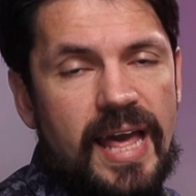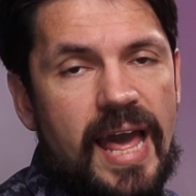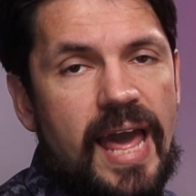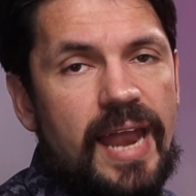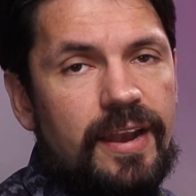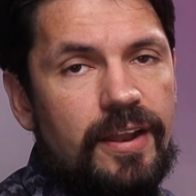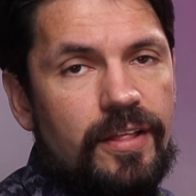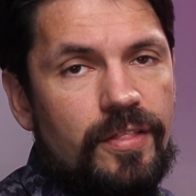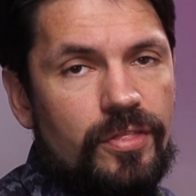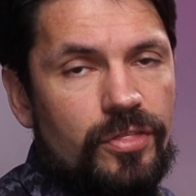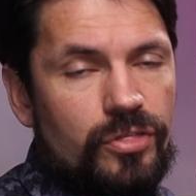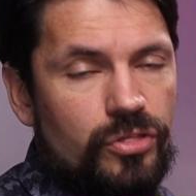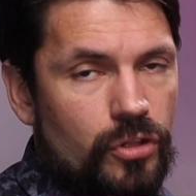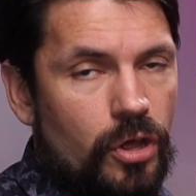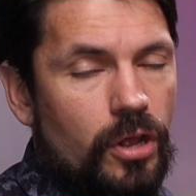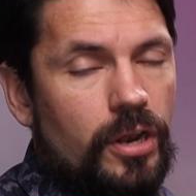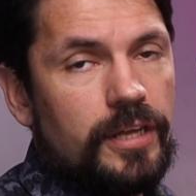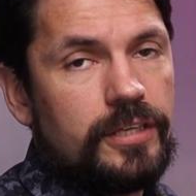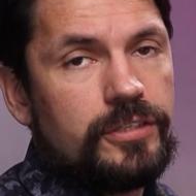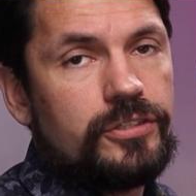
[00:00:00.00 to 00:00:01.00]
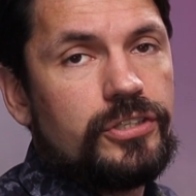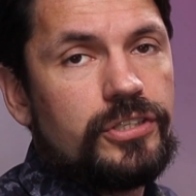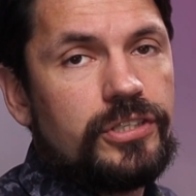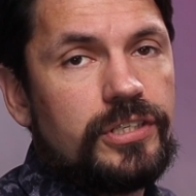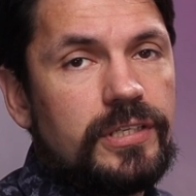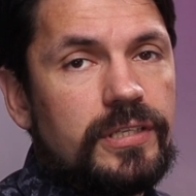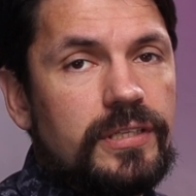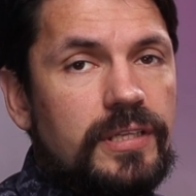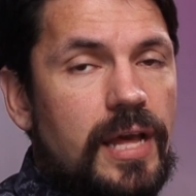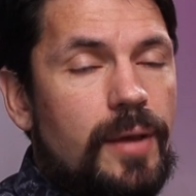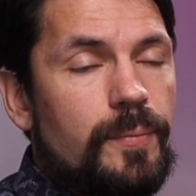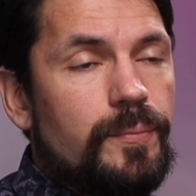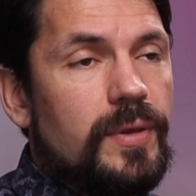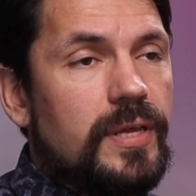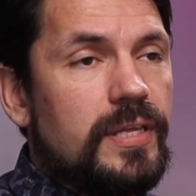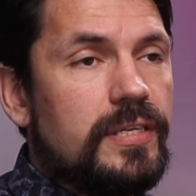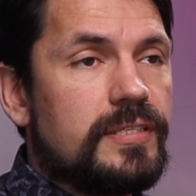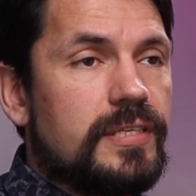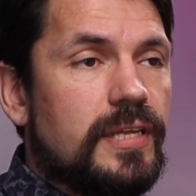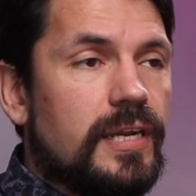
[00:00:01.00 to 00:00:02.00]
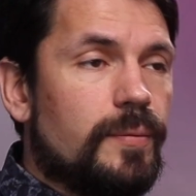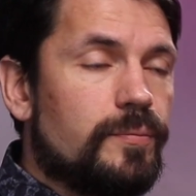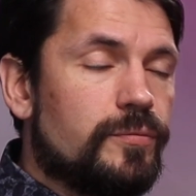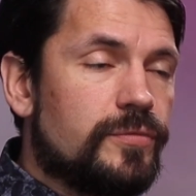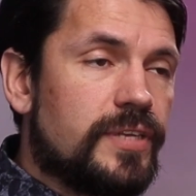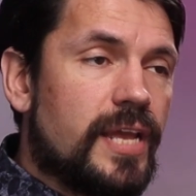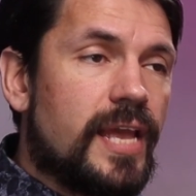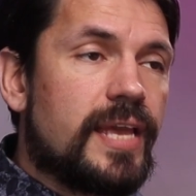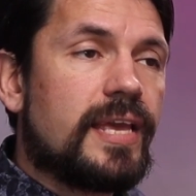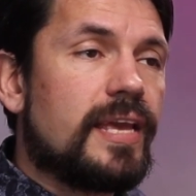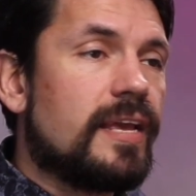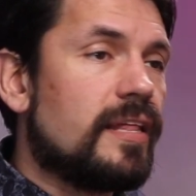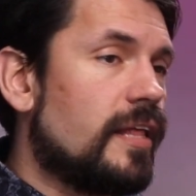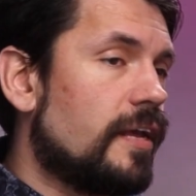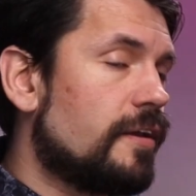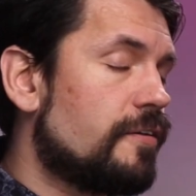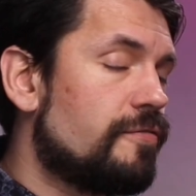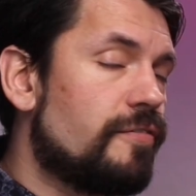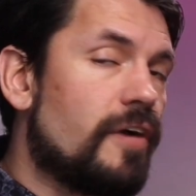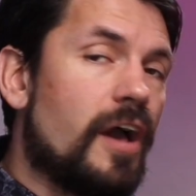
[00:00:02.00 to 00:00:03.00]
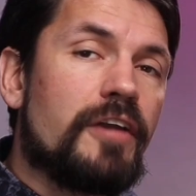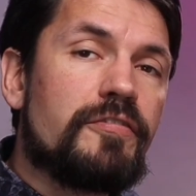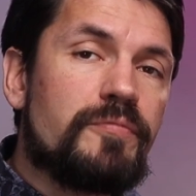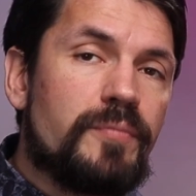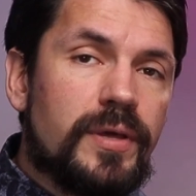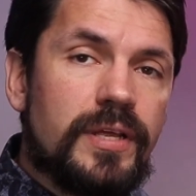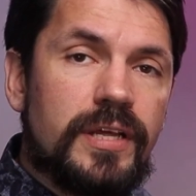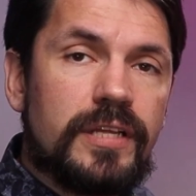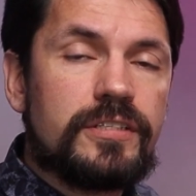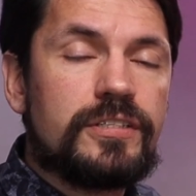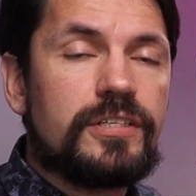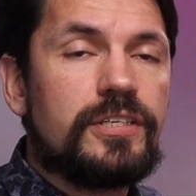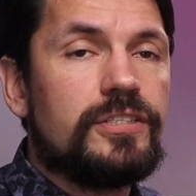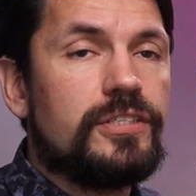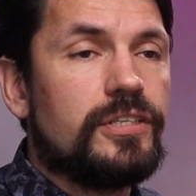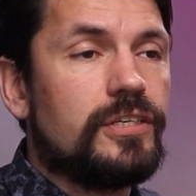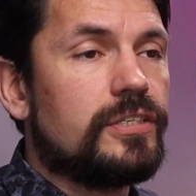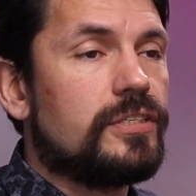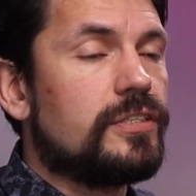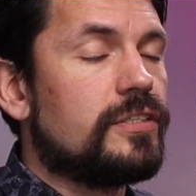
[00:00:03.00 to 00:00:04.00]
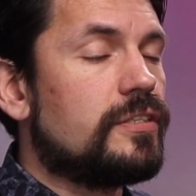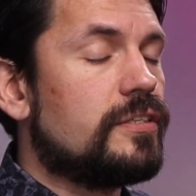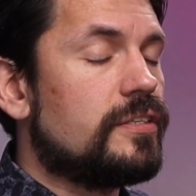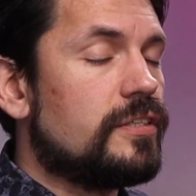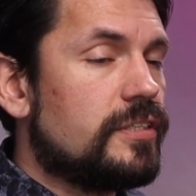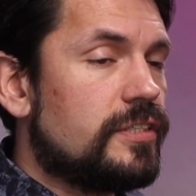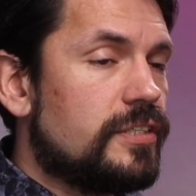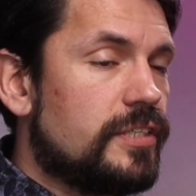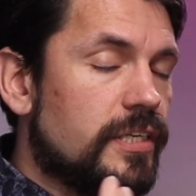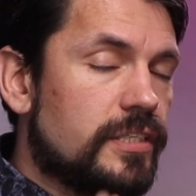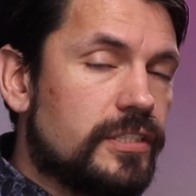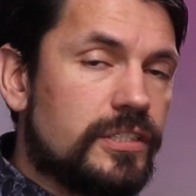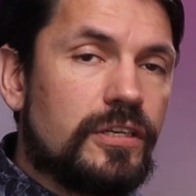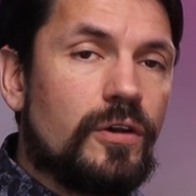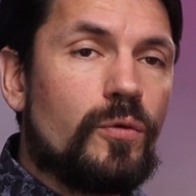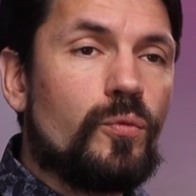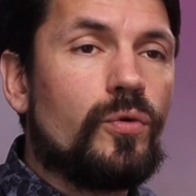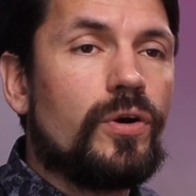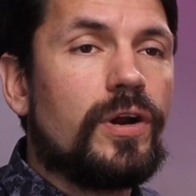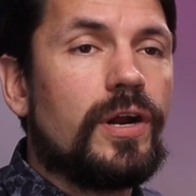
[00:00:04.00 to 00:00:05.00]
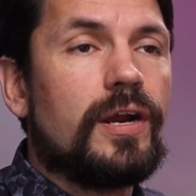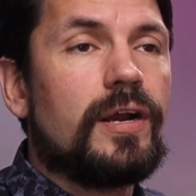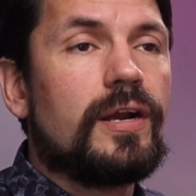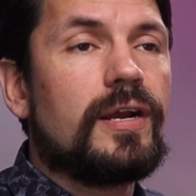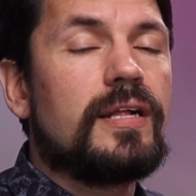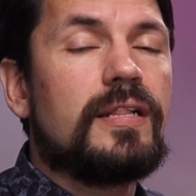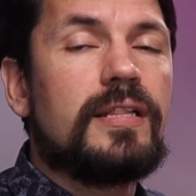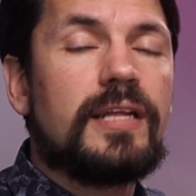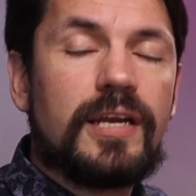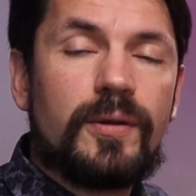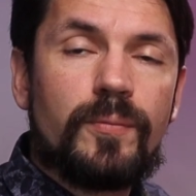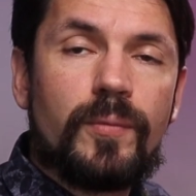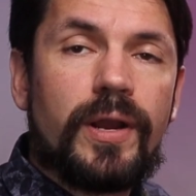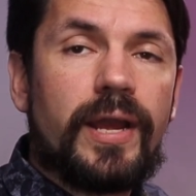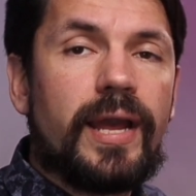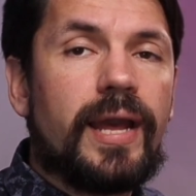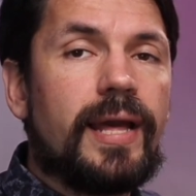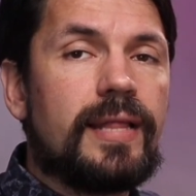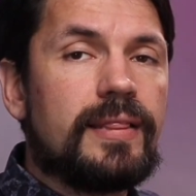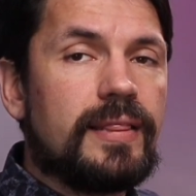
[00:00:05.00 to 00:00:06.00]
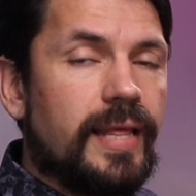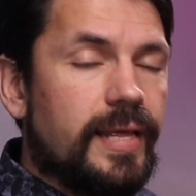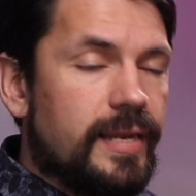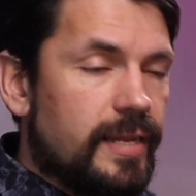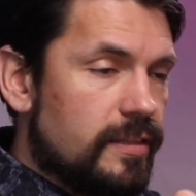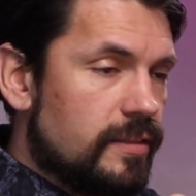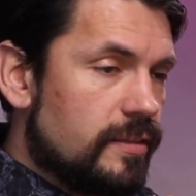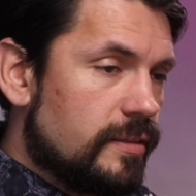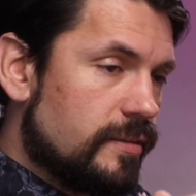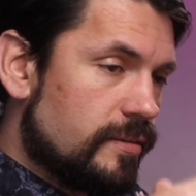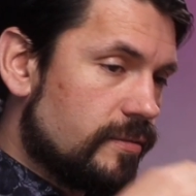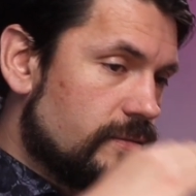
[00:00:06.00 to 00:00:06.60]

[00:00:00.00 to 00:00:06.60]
that knowledge. That means that I'm taking like 5 minutes to just sit somewhere, clear my head, let it